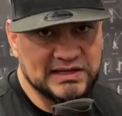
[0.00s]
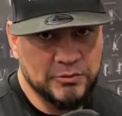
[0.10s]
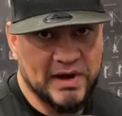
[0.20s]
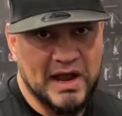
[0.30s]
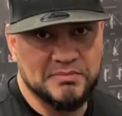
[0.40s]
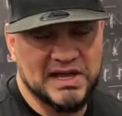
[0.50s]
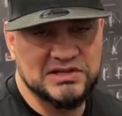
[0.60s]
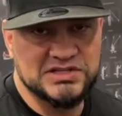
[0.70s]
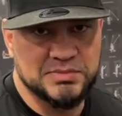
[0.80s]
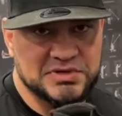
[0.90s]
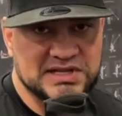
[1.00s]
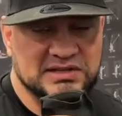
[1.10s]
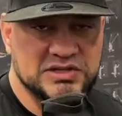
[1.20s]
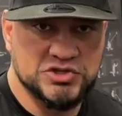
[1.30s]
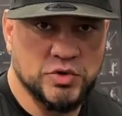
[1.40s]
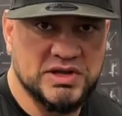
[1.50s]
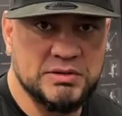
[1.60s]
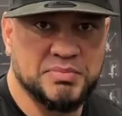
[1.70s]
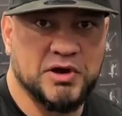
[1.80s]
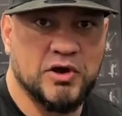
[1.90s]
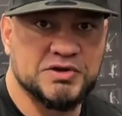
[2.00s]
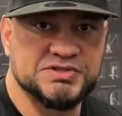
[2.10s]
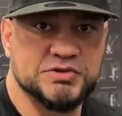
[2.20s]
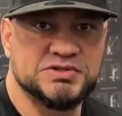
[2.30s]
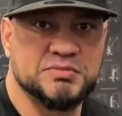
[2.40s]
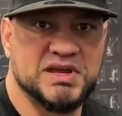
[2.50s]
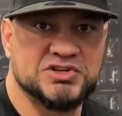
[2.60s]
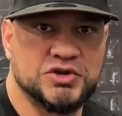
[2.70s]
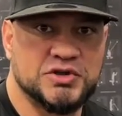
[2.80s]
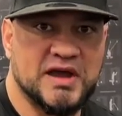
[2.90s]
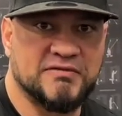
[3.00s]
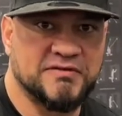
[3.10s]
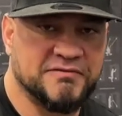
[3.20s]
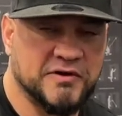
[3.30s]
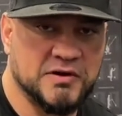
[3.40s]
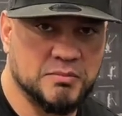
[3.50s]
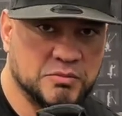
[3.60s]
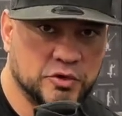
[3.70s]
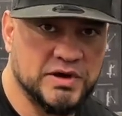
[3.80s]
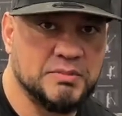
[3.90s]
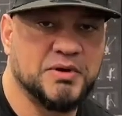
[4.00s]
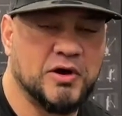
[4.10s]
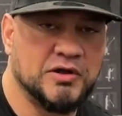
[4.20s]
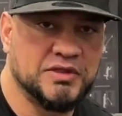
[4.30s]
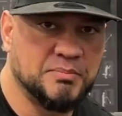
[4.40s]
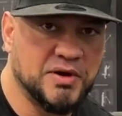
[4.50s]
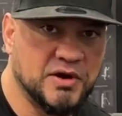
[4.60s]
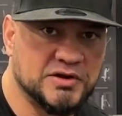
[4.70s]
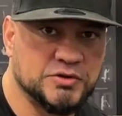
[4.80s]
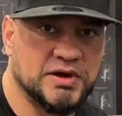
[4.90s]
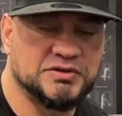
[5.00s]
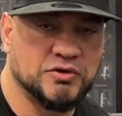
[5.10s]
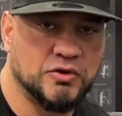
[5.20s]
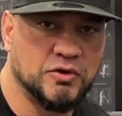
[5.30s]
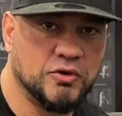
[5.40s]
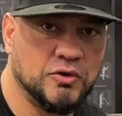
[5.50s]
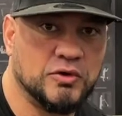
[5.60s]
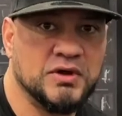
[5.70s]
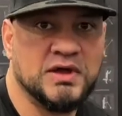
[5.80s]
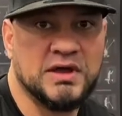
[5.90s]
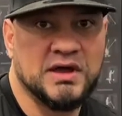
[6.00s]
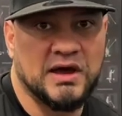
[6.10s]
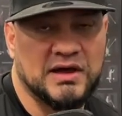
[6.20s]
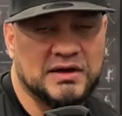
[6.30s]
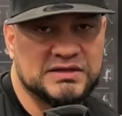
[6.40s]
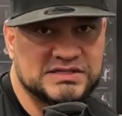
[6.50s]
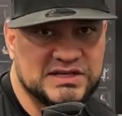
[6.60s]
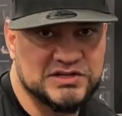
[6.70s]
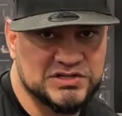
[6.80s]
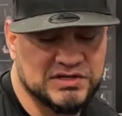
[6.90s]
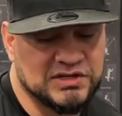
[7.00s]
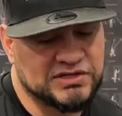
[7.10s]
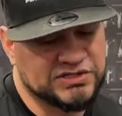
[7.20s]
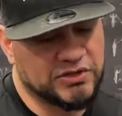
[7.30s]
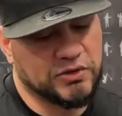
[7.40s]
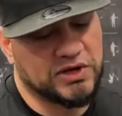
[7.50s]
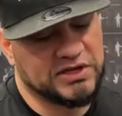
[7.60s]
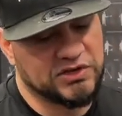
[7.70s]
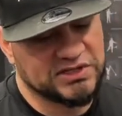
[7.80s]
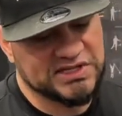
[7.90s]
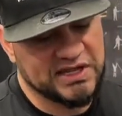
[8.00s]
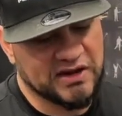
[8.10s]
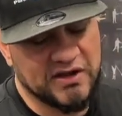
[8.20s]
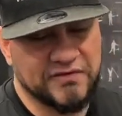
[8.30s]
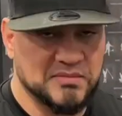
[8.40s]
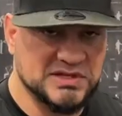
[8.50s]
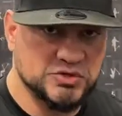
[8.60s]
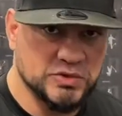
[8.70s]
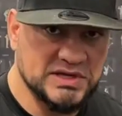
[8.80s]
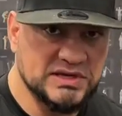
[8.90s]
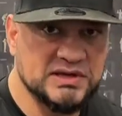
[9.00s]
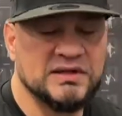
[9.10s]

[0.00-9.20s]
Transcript: wrapped, not just to protect the joint, but also to make sure you have a firm grip on the bar throughout the whole session. So you can take it off in between,